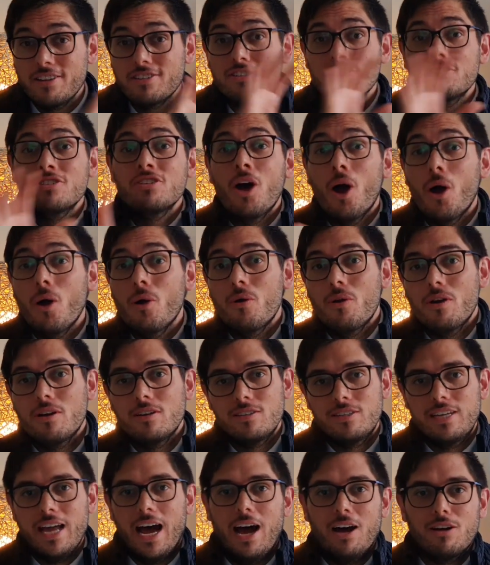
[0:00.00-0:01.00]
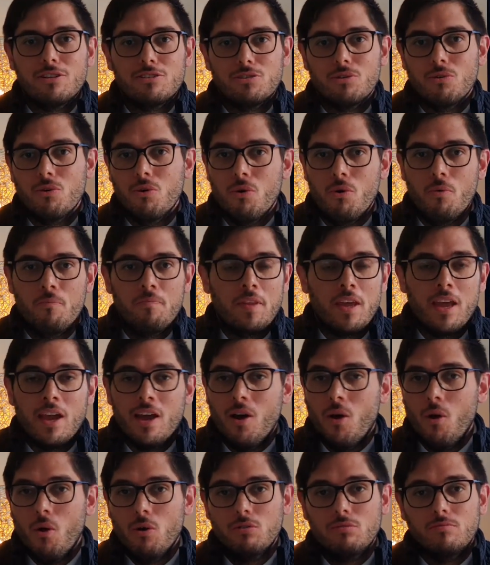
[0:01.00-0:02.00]
is no doubt or
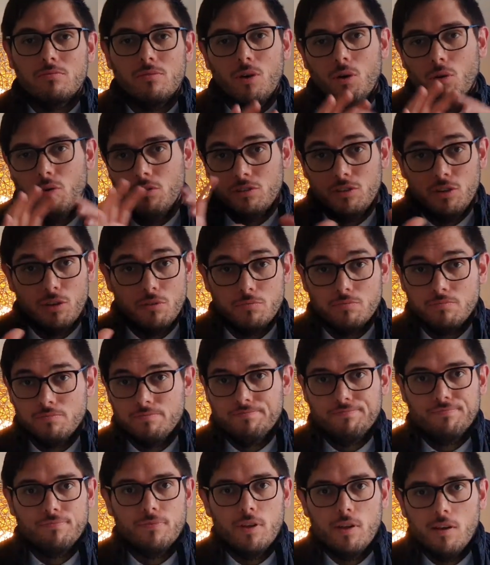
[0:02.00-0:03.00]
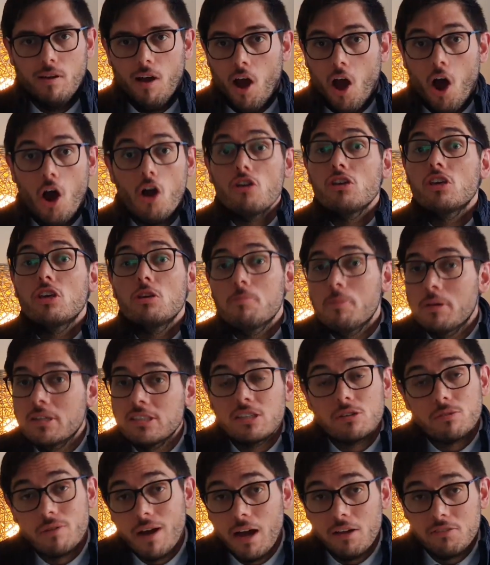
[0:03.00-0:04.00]
you know,
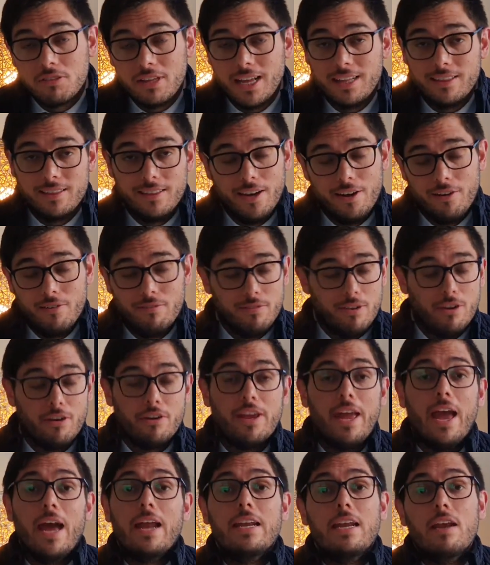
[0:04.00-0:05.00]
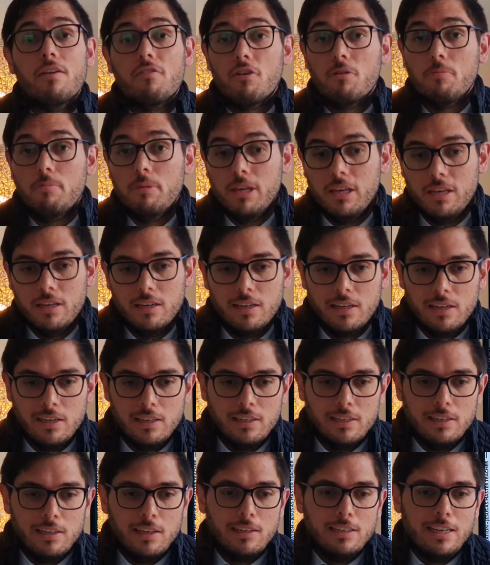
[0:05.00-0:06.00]
argument around that. There can never be.
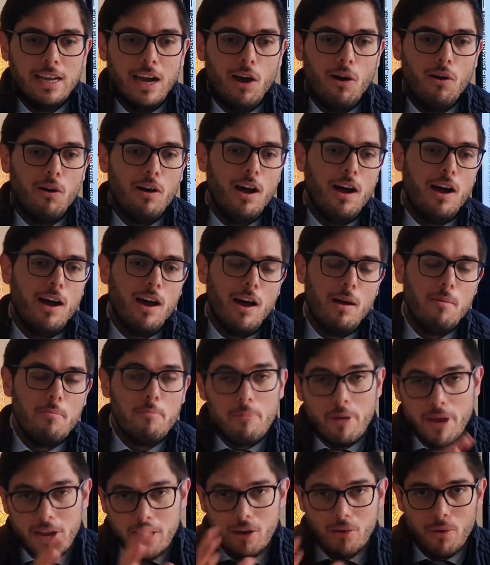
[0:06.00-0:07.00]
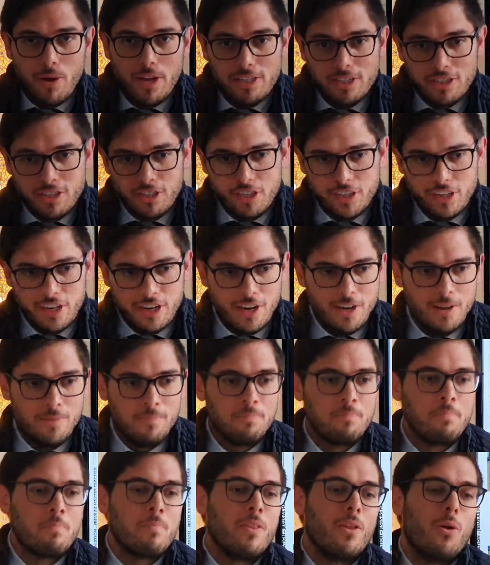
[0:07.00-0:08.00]
Now, a big question
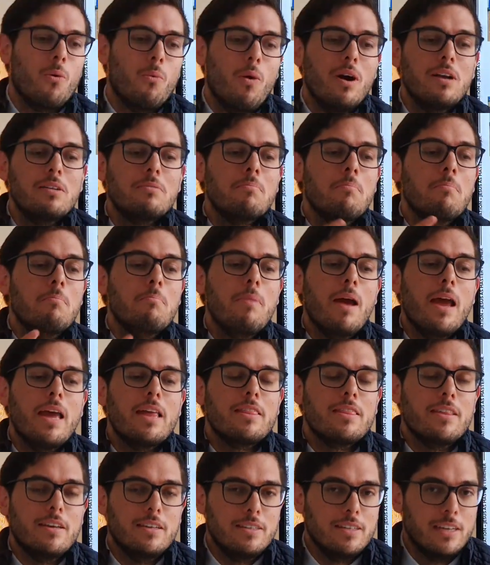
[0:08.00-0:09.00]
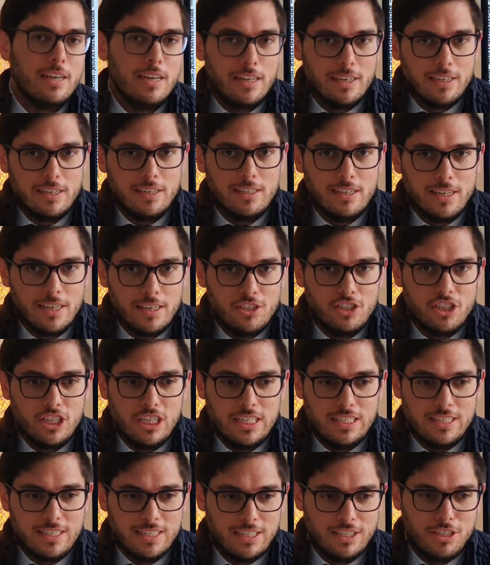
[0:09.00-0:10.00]
here. What method did
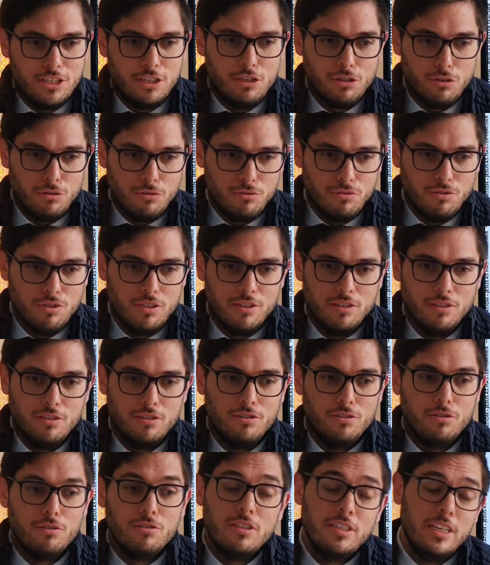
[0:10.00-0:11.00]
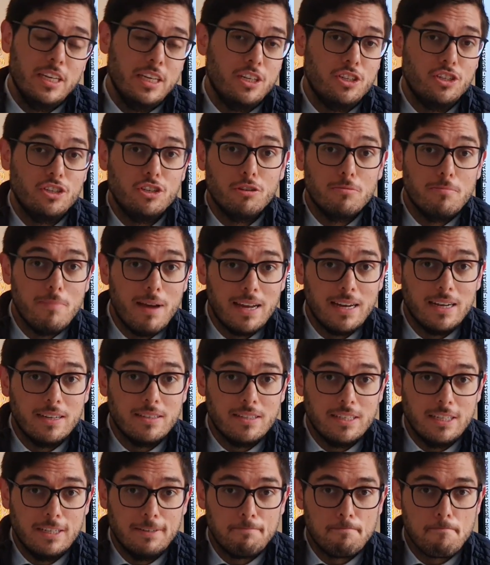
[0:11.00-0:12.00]
Jesus use to teach
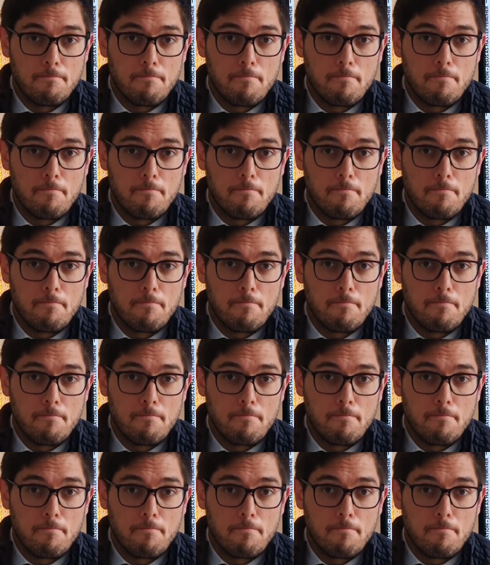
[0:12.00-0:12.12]
humanity?